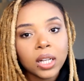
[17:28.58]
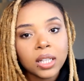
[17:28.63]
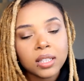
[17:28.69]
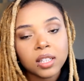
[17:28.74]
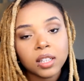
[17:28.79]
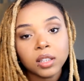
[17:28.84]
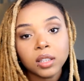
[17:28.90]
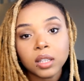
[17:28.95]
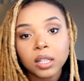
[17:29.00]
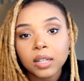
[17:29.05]
it
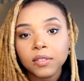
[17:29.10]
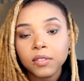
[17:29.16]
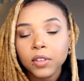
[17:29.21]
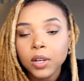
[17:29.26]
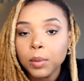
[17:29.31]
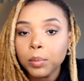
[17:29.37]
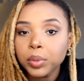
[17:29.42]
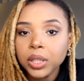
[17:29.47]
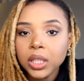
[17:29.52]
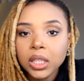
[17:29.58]
to look
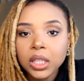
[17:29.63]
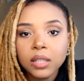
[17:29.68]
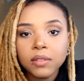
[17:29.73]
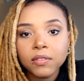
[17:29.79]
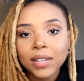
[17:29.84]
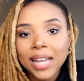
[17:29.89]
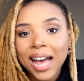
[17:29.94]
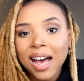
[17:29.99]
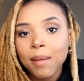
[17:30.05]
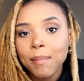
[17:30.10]
completely
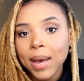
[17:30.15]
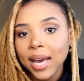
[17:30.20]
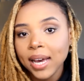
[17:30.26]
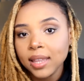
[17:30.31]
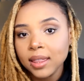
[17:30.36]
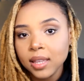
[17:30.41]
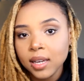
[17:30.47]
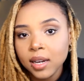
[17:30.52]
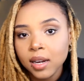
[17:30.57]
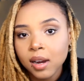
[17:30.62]
flat
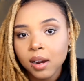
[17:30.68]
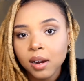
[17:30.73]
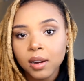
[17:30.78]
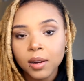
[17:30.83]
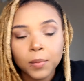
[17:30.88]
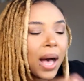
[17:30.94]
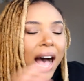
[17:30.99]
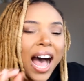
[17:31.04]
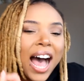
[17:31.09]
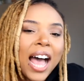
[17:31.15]
back
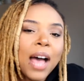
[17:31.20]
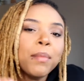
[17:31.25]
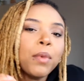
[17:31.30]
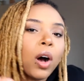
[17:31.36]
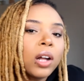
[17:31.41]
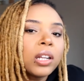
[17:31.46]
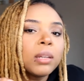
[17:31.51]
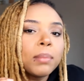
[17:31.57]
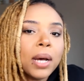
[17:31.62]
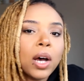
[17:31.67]
there. I'm
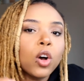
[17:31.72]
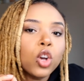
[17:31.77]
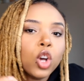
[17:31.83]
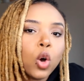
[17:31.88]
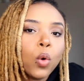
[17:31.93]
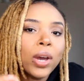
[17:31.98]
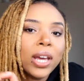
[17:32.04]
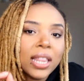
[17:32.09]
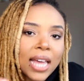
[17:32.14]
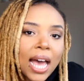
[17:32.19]
all about
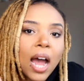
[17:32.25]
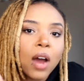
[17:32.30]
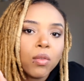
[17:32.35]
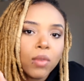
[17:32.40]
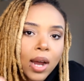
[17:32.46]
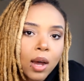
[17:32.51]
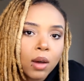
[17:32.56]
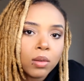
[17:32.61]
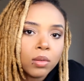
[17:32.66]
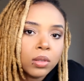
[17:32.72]
going that
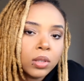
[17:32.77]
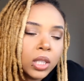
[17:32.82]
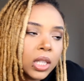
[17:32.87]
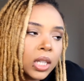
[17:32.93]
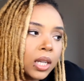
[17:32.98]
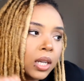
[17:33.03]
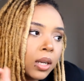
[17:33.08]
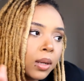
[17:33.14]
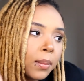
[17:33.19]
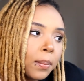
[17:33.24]
route.
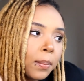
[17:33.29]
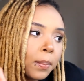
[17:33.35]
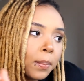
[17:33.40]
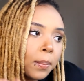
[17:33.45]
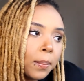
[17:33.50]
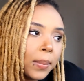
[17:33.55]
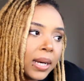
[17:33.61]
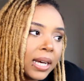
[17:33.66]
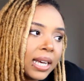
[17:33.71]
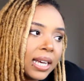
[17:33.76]

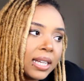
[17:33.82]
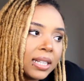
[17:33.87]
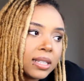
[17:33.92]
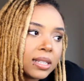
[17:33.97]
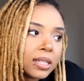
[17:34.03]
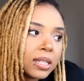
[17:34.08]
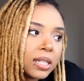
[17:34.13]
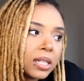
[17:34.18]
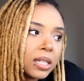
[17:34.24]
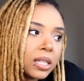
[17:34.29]
But
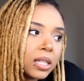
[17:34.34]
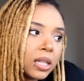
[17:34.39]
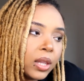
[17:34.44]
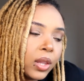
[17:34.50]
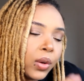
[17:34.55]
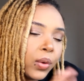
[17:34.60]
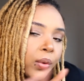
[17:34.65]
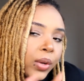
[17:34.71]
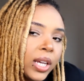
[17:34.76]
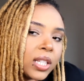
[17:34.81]

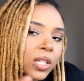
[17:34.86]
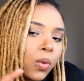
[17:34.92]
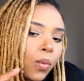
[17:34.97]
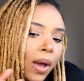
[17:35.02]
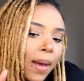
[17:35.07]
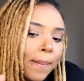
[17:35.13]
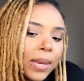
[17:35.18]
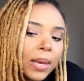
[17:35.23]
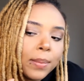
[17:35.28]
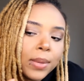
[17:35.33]
the reason
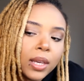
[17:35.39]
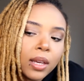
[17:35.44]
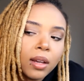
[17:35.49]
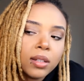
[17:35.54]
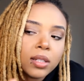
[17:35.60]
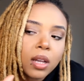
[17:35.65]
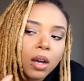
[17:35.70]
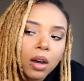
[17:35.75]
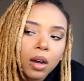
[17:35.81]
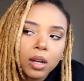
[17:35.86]
why
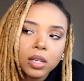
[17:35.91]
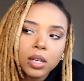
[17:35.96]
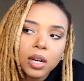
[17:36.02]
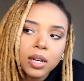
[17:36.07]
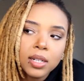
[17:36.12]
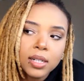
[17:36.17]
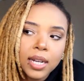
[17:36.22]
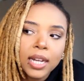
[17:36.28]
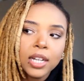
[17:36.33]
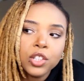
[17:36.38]
BBLs are
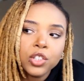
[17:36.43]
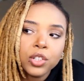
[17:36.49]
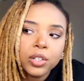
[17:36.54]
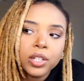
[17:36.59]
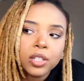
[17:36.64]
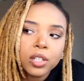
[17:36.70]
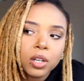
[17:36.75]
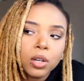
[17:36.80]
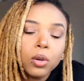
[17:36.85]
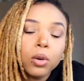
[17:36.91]

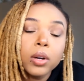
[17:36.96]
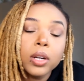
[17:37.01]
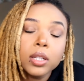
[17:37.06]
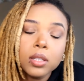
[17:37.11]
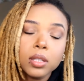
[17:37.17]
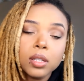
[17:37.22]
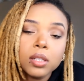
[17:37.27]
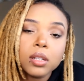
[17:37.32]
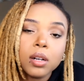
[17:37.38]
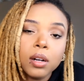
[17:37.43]
dangerous, according
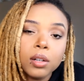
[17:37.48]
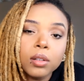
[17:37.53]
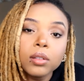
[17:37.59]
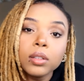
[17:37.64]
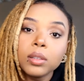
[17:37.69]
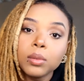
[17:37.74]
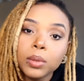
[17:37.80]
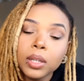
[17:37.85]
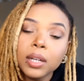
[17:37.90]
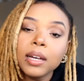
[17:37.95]
to this
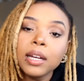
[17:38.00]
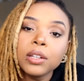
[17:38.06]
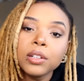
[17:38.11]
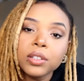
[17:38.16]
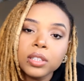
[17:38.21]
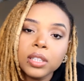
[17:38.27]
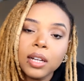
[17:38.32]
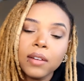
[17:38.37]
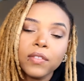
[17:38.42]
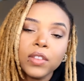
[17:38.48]
article and what other
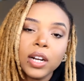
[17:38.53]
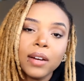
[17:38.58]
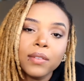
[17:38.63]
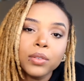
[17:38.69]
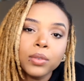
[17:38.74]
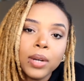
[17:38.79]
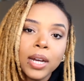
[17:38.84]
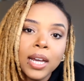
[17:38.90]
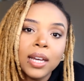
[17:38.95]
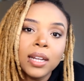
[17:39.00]
stuff that I've
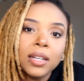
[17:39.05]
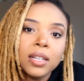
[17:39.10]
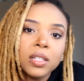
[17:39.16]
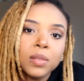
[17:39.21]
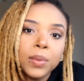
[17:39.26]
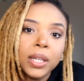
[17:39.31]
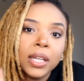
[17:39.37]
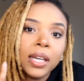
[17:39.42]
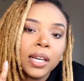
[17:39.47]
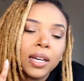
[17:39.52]
read, is
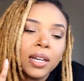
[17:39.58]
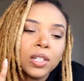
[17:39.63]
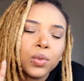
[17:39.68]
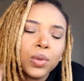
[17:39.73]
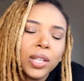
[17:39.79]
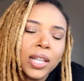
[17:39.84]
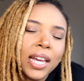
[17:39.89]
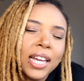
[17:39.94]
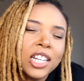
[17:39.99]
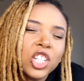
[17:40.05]
because
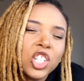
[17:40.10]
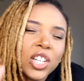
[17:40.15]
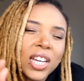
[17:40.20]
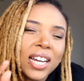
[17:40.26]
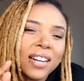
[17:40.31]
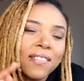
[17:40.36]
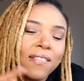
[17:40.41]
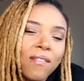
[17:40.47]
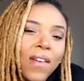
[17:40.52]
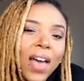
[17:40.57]
when they
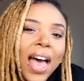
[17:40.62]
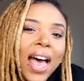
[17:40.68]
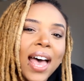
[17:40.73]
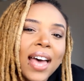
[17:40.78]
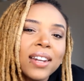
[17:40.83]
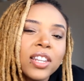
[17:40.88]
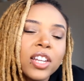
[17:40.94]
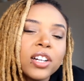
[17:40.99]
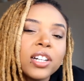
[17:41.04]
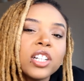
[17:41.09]
inject
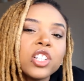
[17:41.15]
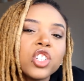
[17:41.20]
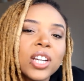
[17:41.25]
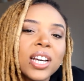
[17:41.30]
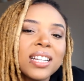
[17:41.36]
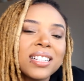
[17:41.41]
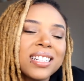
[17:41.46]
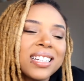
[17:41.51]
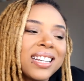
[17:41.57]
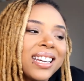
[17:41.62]
fat, they're
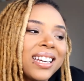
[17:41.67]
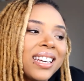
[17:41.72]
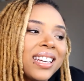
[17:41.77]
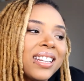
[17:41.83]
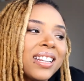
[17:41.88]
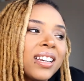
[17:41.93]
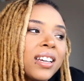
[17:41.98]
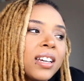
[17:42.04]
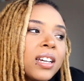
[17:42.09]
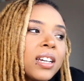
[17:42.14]
injecting
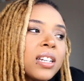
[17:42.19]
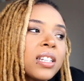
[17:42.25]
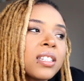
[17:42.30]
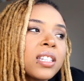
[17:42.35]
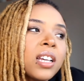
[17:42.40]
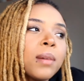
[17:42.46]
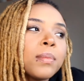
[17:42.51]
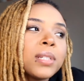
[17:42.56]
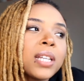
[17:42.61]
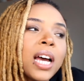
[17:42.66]
it,
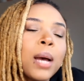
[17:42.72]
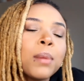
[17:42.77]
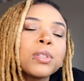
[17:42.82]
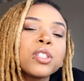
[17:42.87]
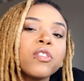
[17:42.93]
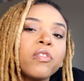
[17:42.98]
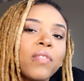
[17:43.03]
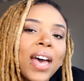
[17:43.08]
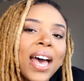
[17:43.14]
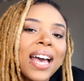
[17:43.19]

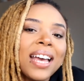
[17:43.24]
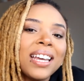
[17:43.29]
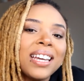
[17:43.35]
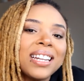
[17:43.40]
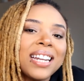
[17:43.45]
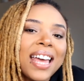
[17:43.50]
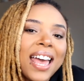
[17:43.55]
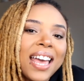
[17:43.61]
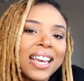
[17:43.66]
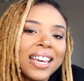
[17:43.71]
sometimes fat
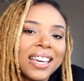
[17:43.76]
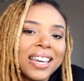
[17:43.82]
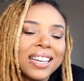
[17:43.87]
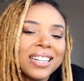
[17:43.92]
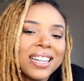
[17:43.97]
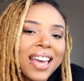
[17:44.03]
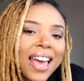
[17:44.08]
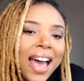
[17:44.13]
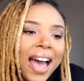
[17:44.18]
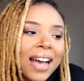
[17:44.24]
can
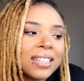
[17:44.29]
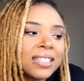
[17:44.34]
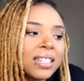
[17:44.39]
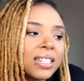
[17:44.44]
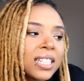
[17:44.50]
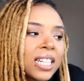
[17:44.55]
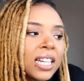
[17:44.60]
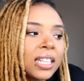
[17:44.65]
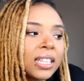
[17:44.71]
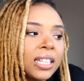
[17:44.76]
get
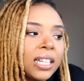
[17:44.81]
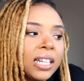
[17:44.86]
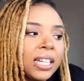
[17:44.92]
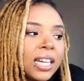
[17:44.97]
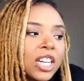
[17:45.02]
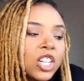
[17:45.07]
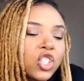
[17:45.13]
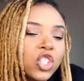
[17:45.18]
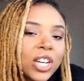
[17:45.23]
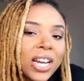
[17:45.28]
accidentally
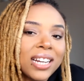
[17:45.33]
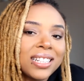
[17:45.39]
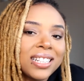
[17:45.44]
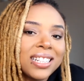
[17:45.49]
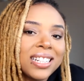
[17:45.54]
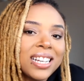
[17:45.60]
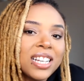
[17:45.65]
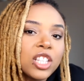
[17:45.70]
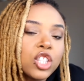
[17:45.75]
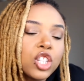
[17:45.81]

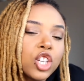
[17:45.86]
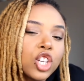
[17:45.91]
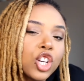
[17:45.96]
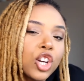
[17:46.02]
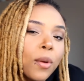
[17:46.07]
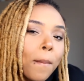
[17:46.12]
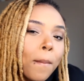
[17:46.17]
injected into your